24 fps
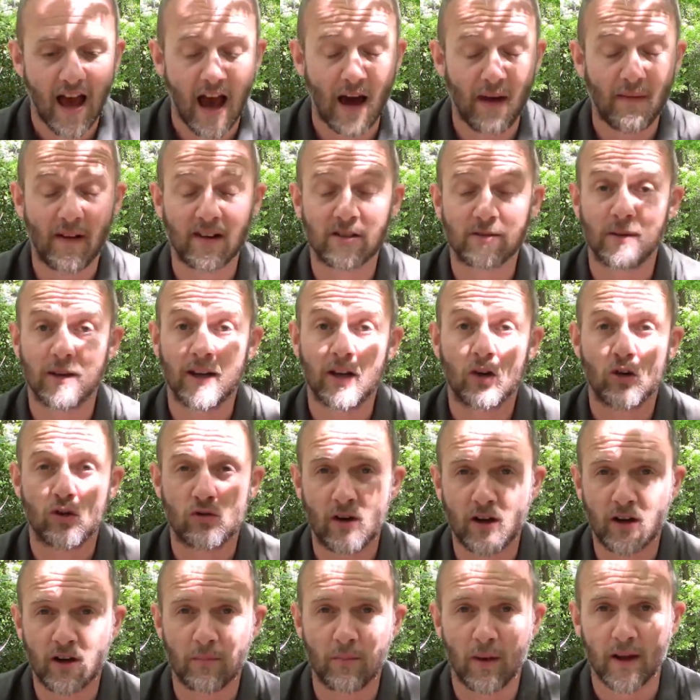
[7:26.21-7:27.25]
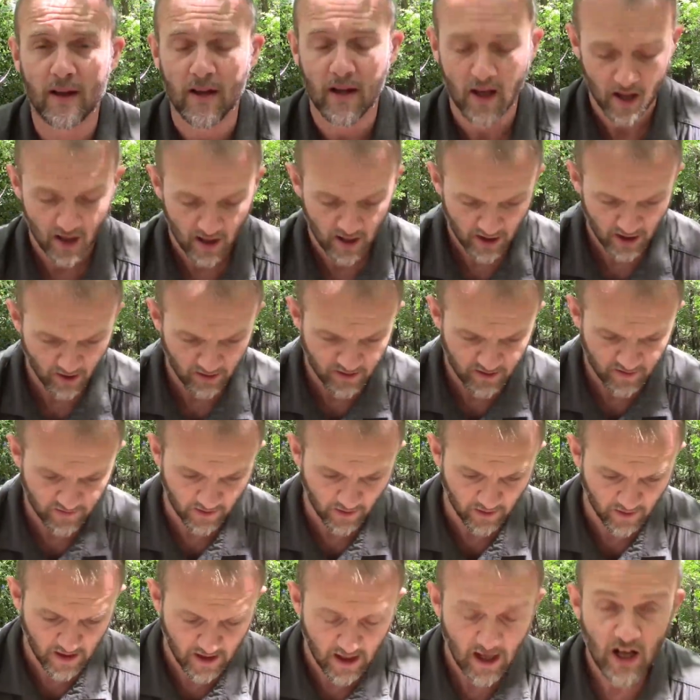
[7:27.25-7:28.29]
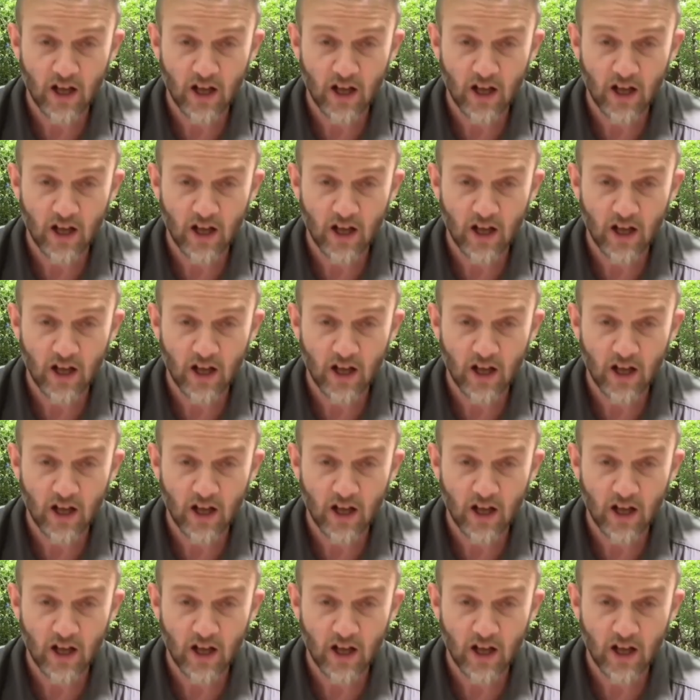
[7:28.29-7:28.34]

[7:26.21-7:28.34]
and that's been incredibly useful.